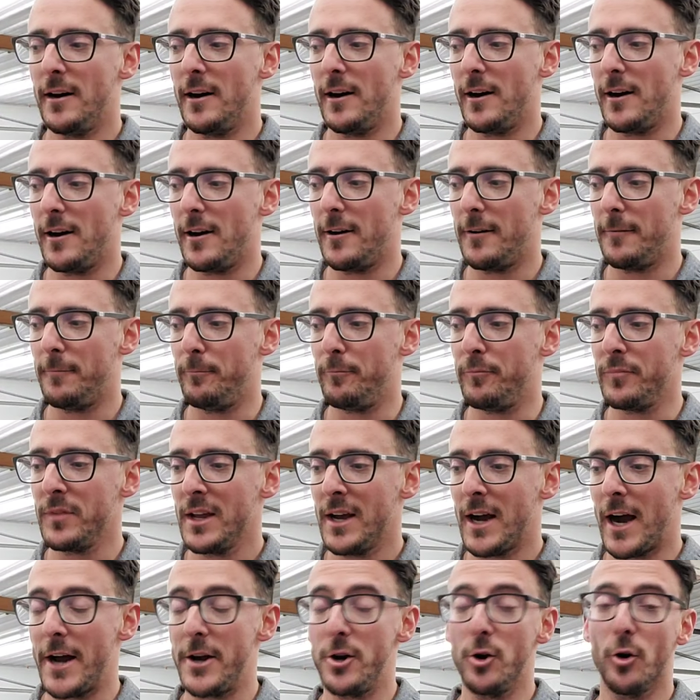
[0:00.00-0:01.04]

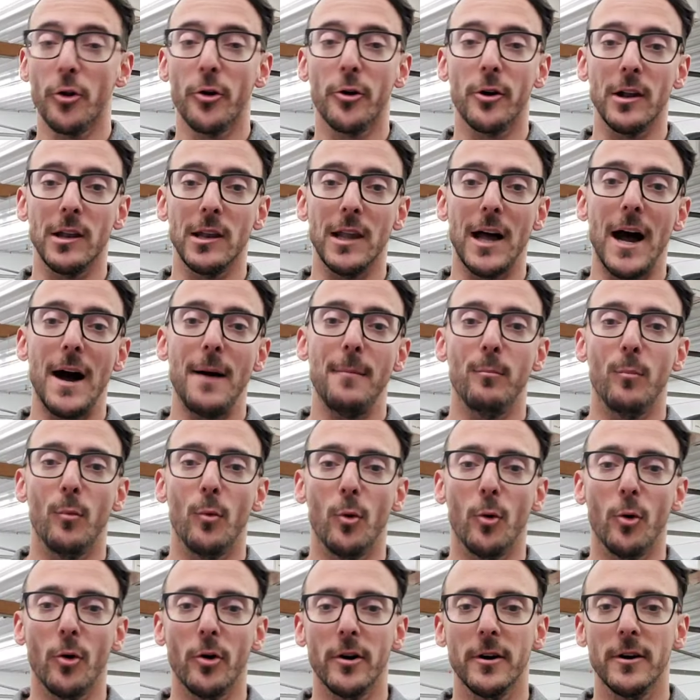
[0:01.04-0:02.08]
I know there are a lot
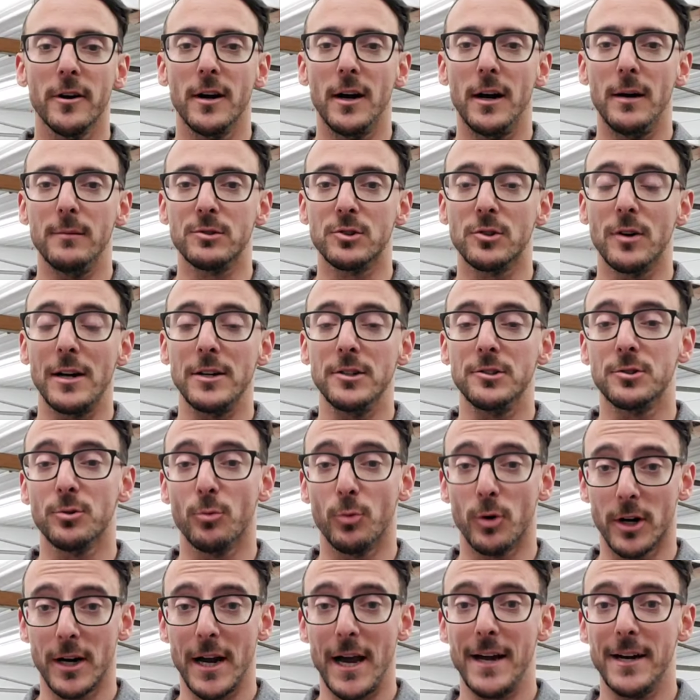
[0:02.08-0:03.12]
more, so I used to
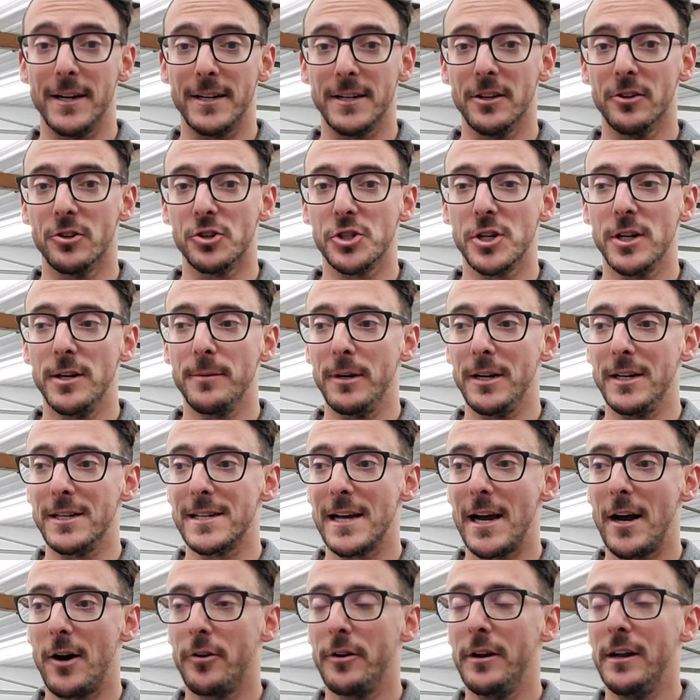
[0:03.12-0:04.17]
work at a dealership in
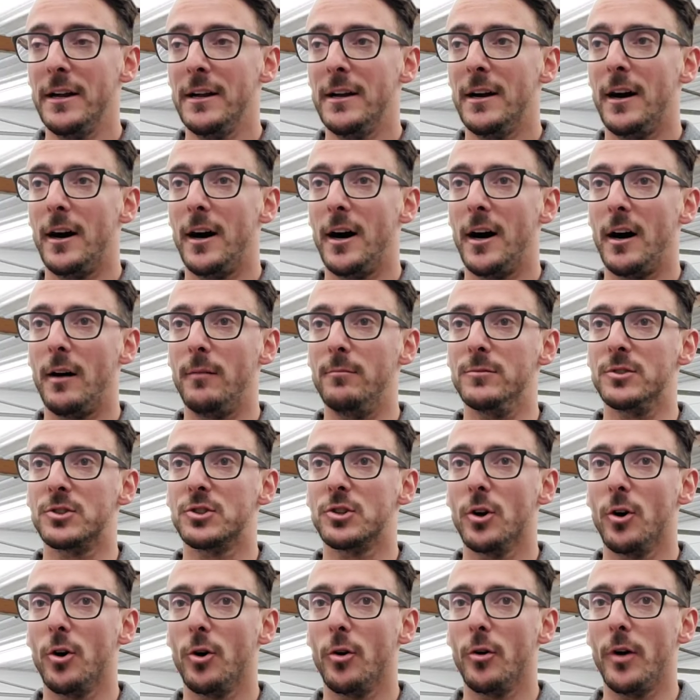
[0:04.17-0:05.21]
town,
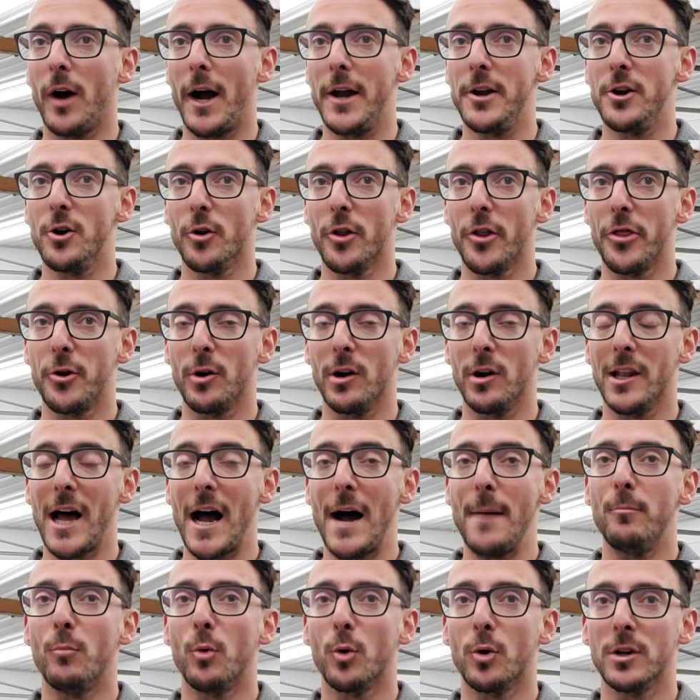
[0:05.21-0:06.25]
so I know that they're a
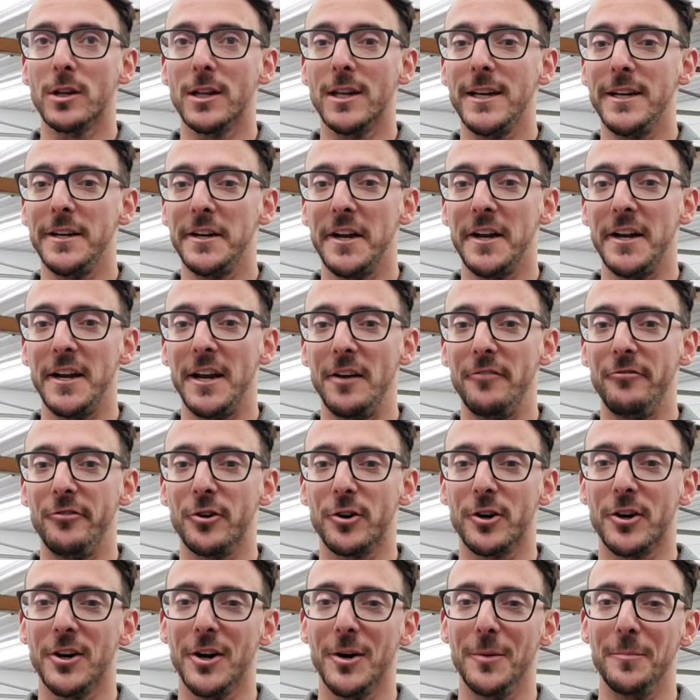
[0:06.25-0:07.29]
lot more lenient if you're
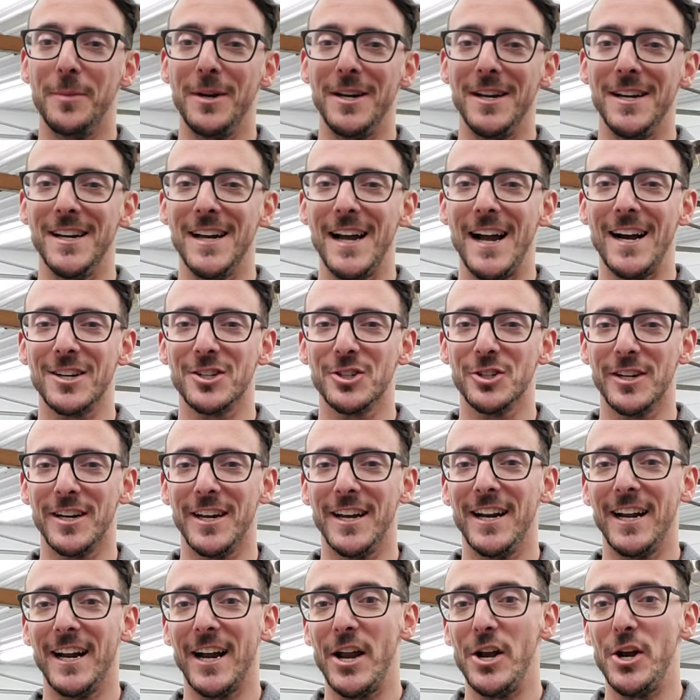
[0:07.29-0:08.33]
going to be actually
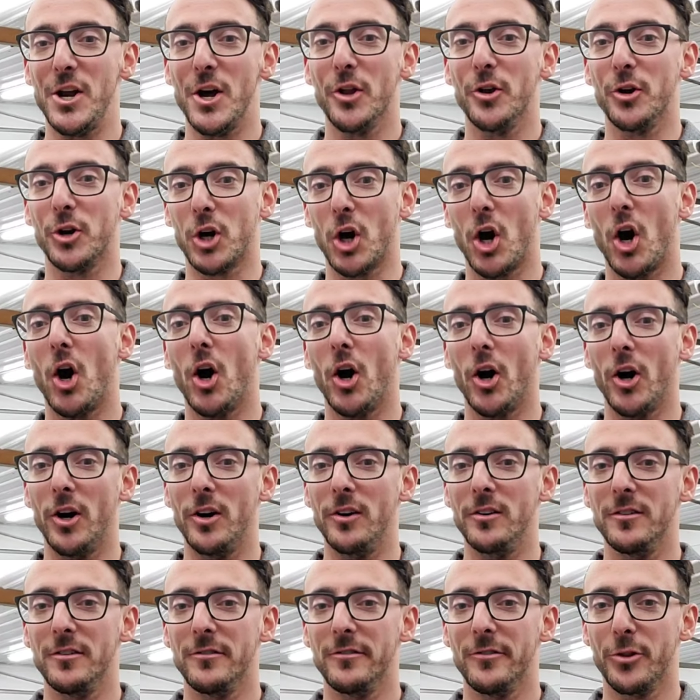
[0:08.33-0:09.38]
getting another
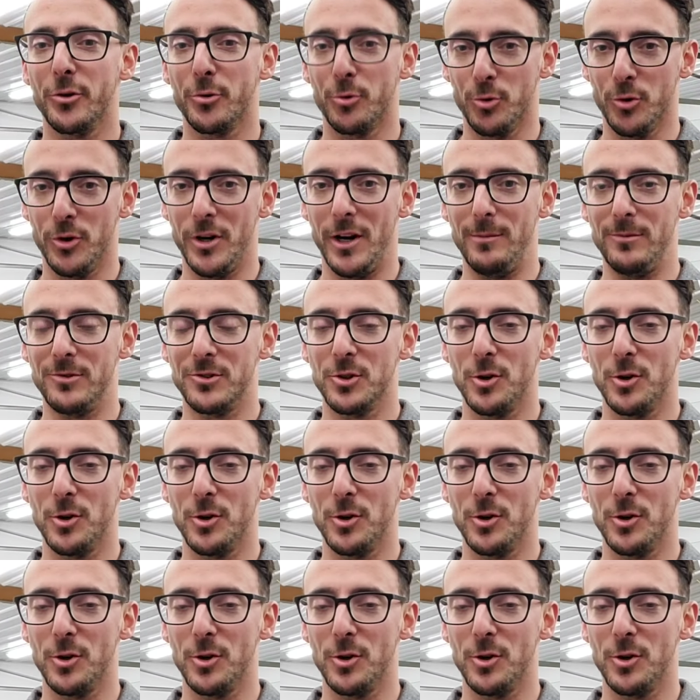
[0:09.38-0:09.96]
car through them.